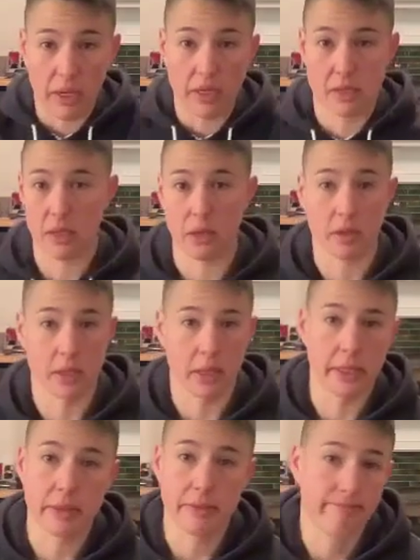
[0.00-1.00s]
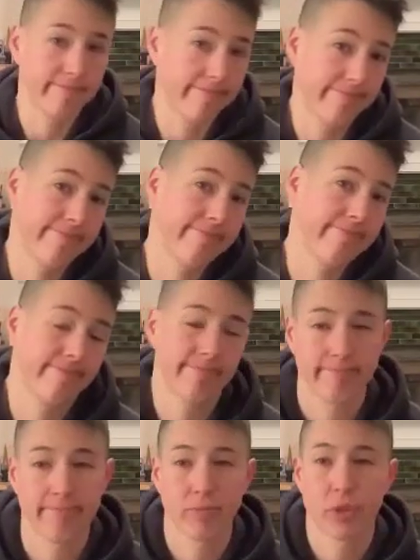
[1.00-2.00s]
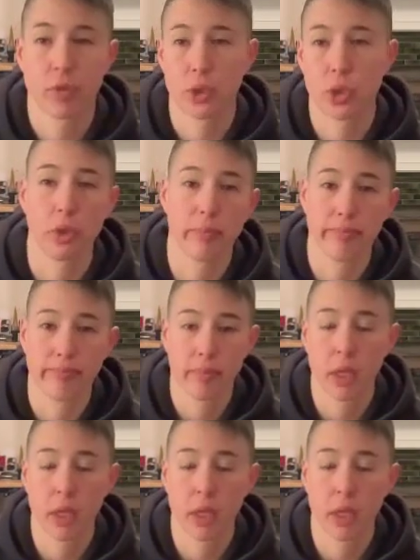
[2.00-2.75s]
hands at your sides. It's up to you.